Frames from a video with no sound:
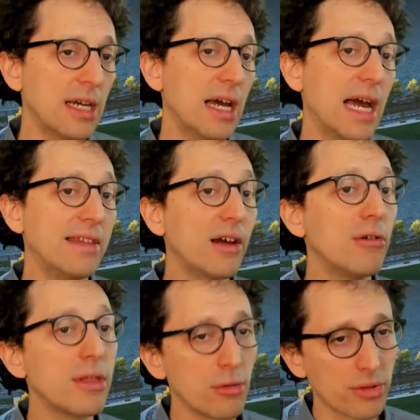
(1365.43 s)
And there
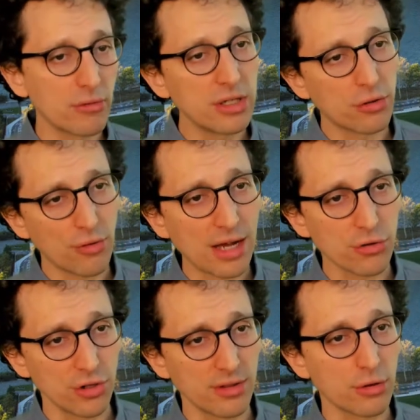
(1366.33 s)
is user
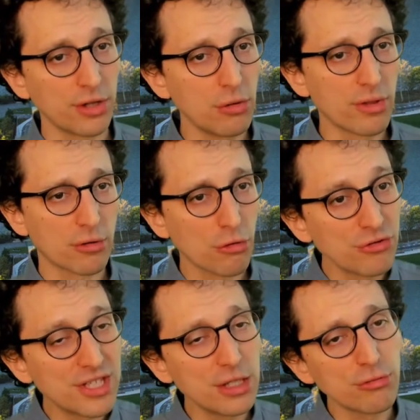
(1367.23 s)
interaction. So the user
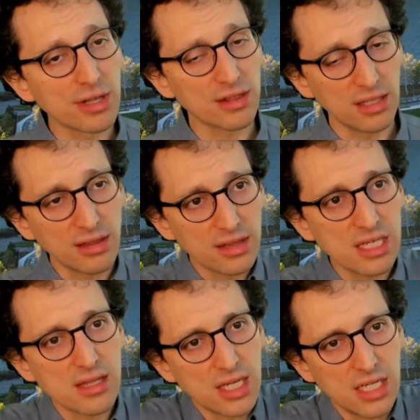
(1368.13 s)
continuously
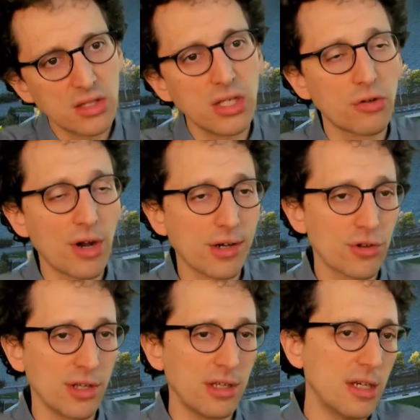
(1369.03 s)
sits in the
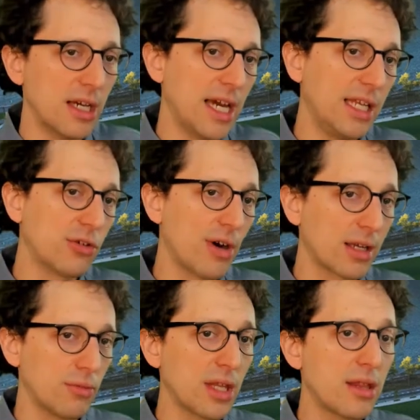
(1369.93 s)
interaction and
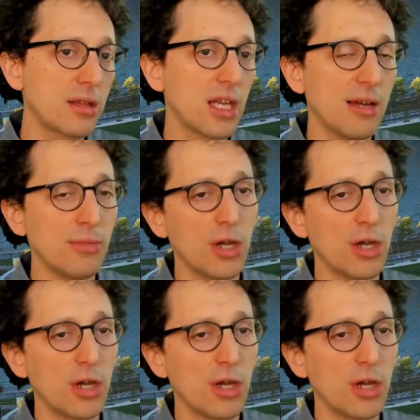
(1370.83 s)
interacts with the system.